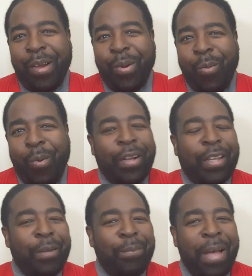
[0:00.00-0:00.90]

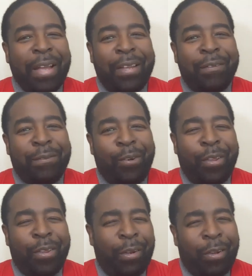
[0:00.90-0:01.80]
walking back and
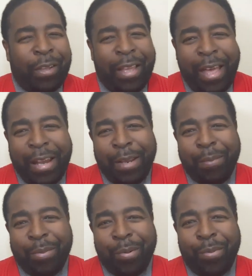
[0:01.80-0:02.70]
forth, looking at
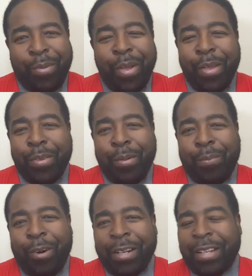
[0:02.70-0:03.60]
him through the
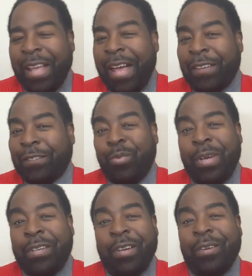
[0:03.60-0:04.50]
broadcast
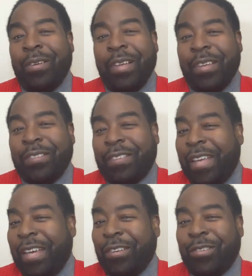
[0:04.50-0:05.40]
window,
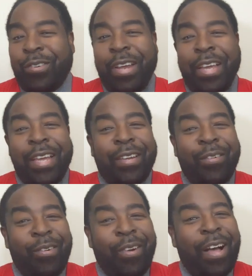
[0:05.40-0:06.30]
saying, drink,
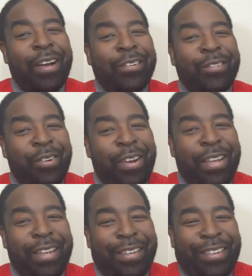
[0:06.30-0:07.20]
rock,
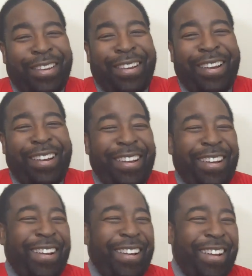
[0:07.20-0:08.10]
drink.
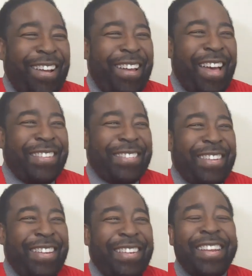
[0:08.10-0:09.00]
I
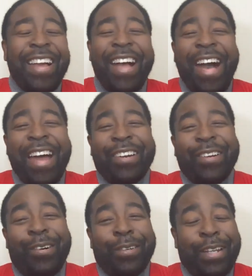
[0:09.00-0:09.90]
said, I'd have
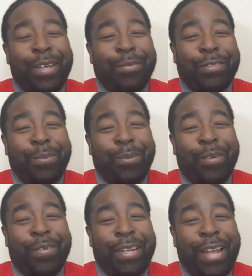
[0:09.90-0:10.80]
gone to get him some
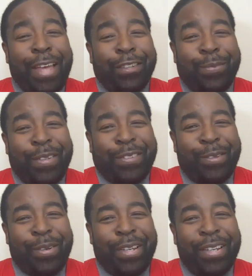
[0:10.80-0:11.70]
more if he'd asked me
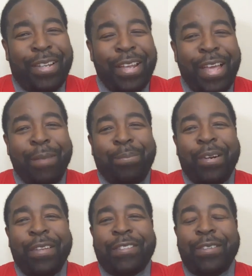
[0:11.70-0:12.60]
to. And
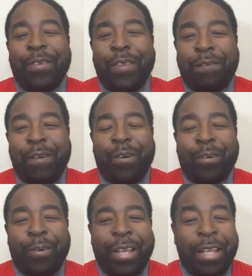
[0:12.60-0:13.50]
pretty soon the
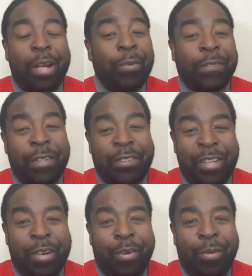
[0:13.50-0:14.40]
phone rang, and it was the
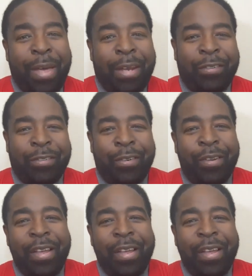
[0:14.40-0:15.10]
general manager.